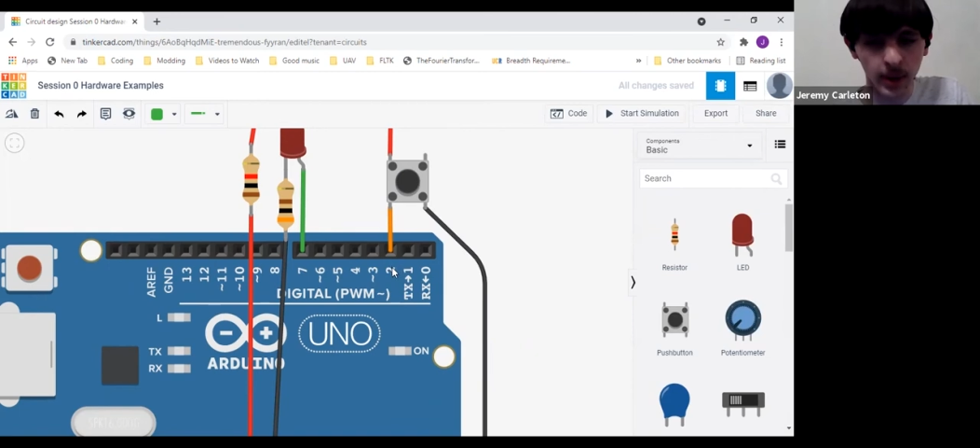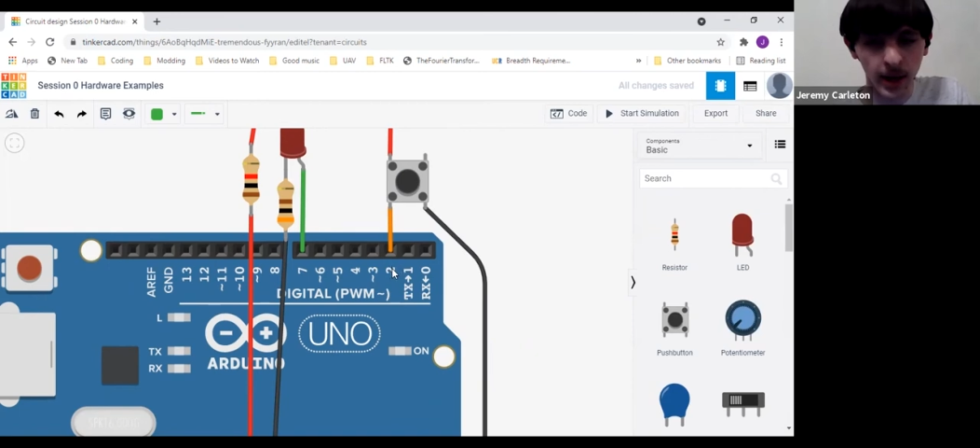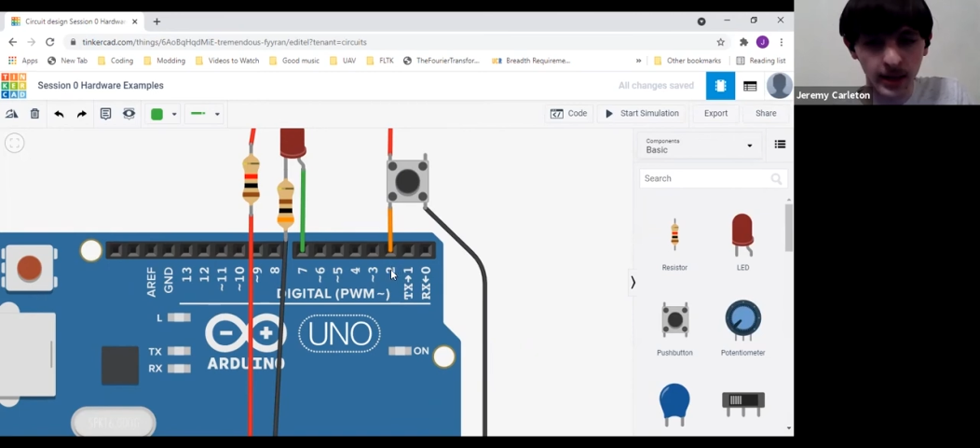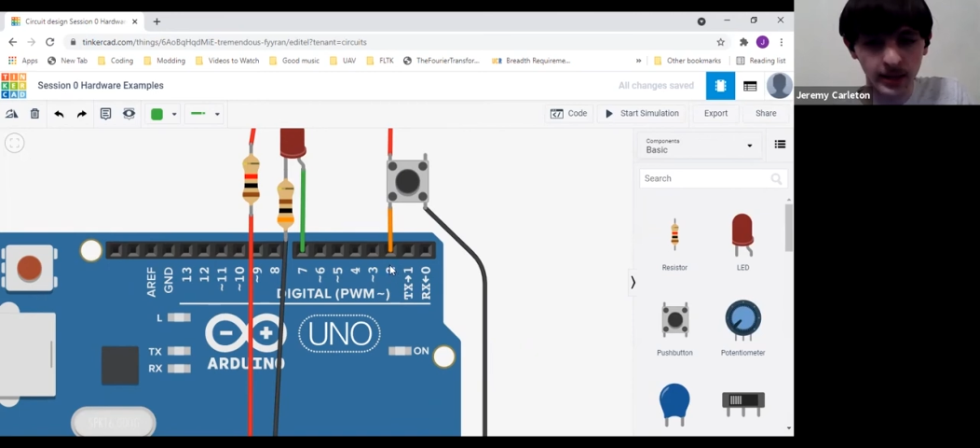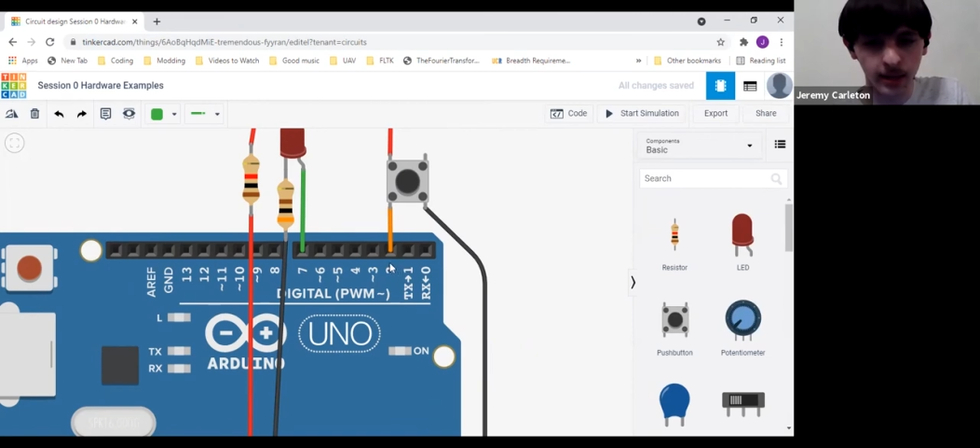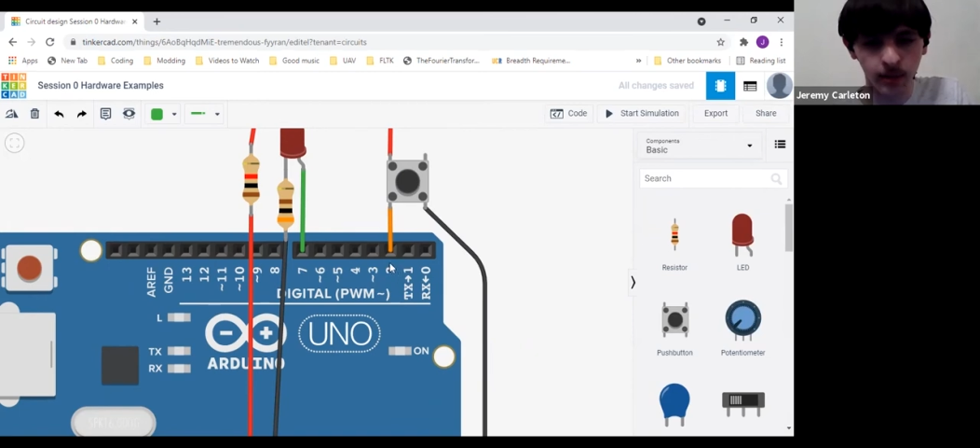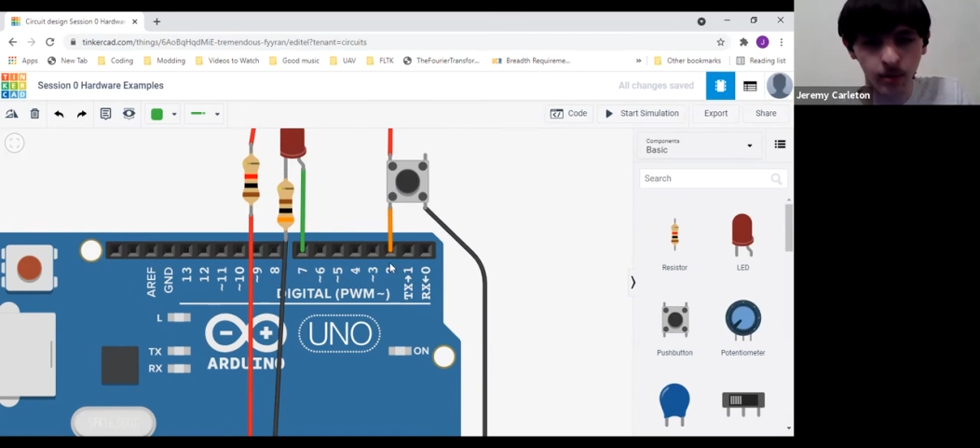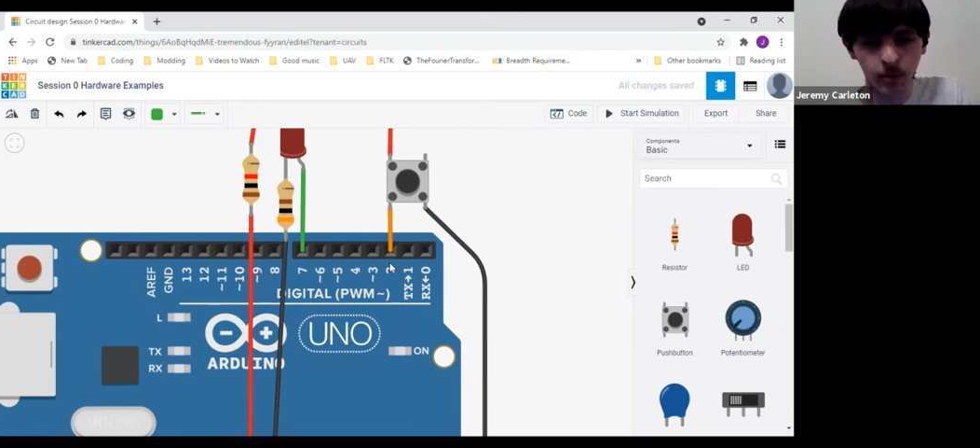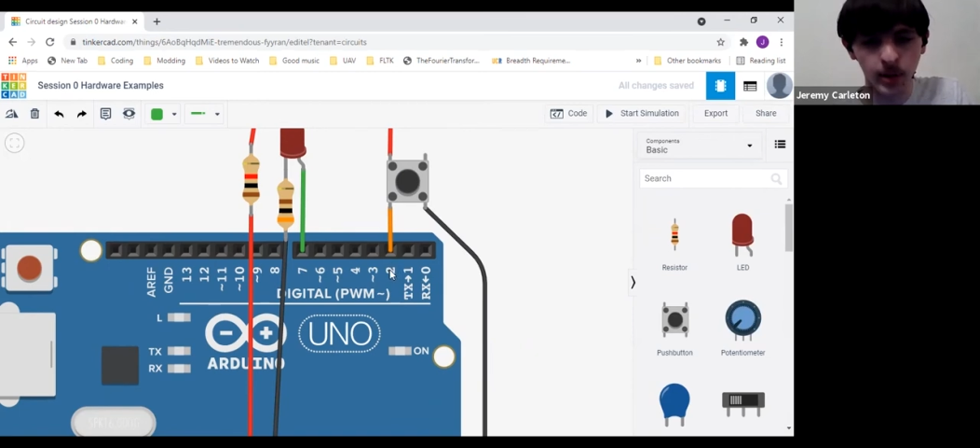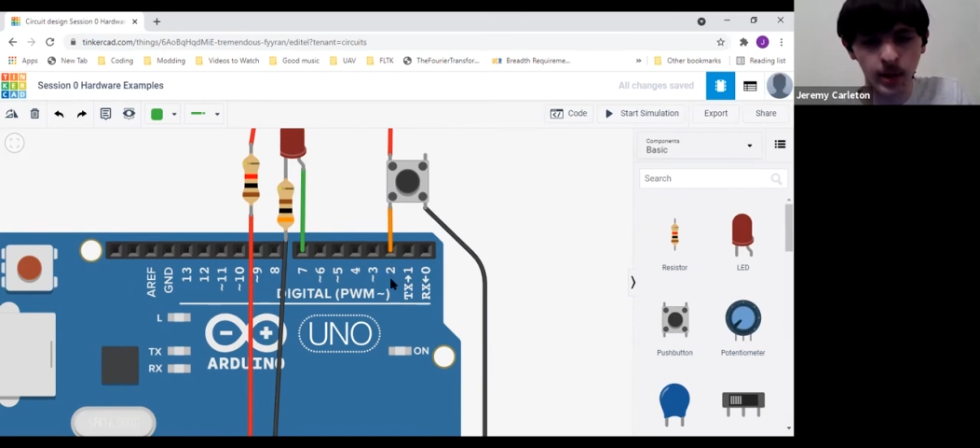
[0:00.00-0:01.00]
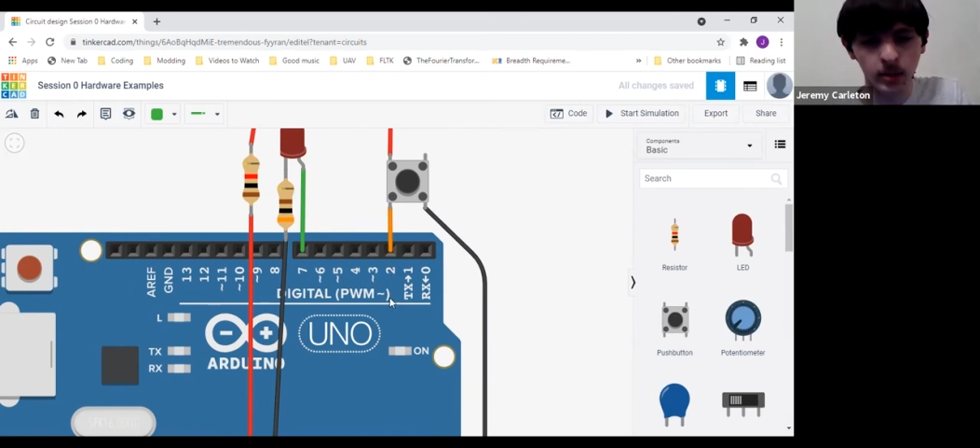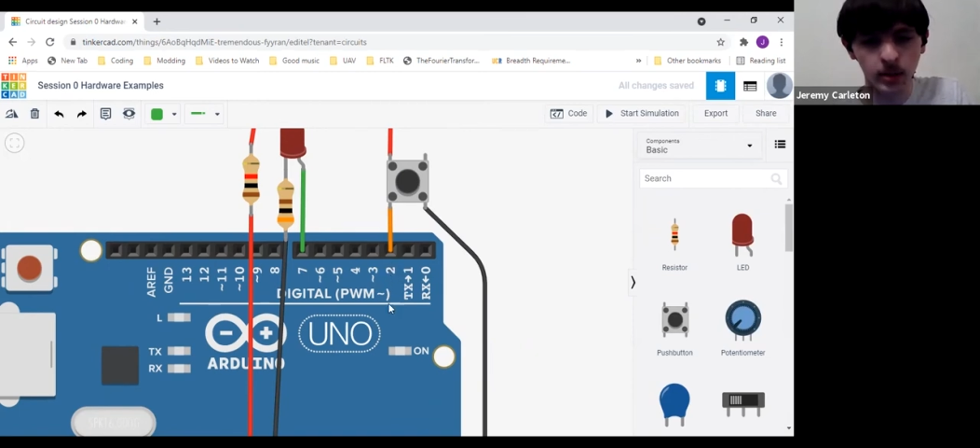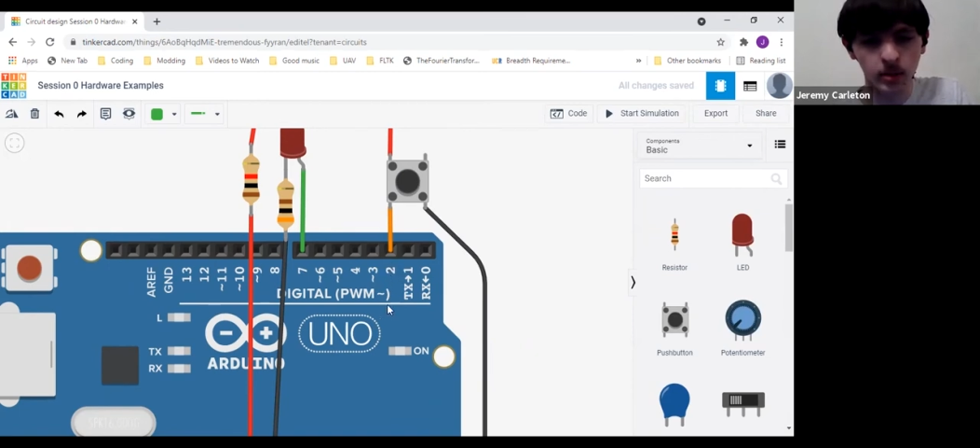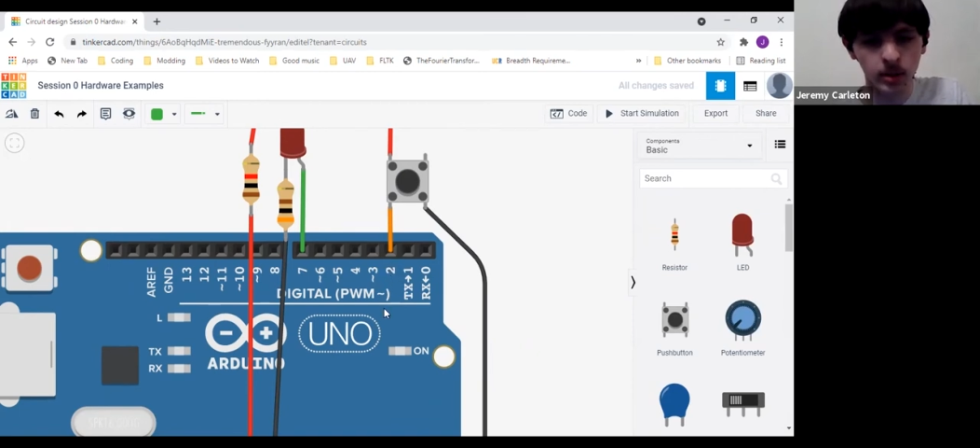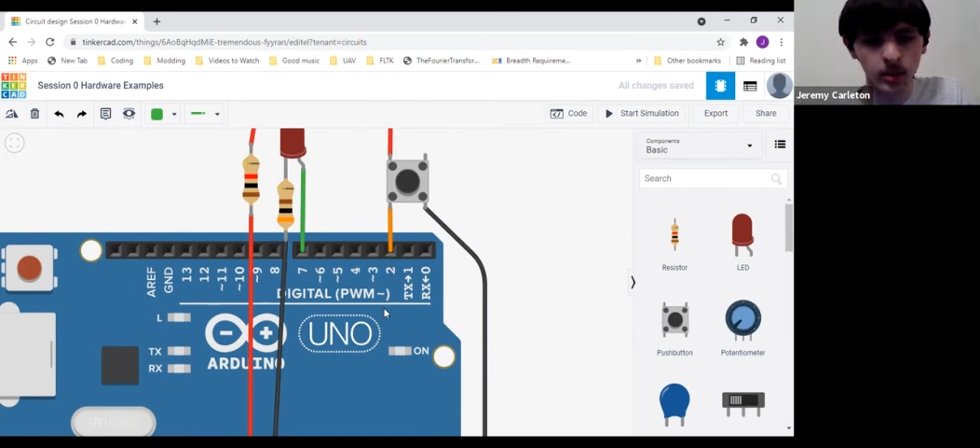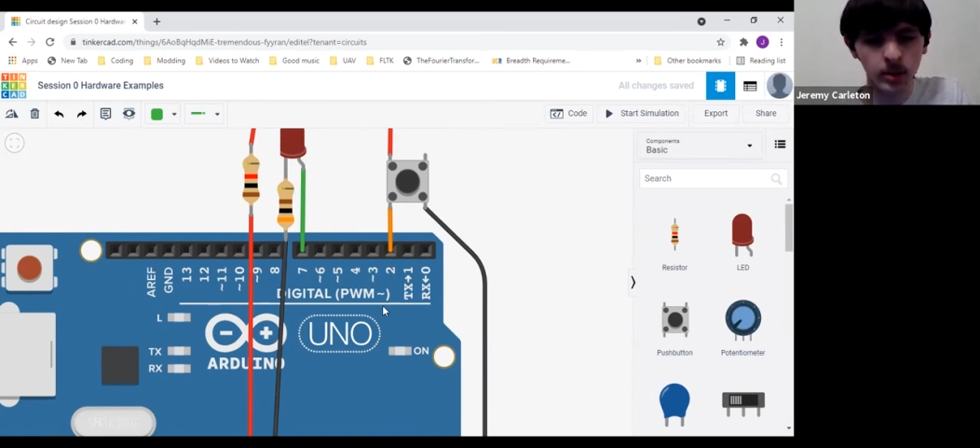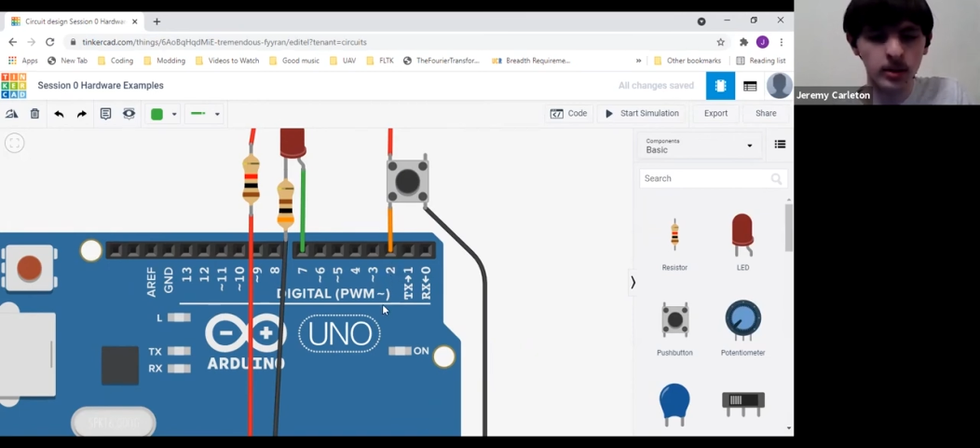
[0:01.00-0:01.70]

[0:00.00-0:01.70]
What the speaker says: passing through it, it'll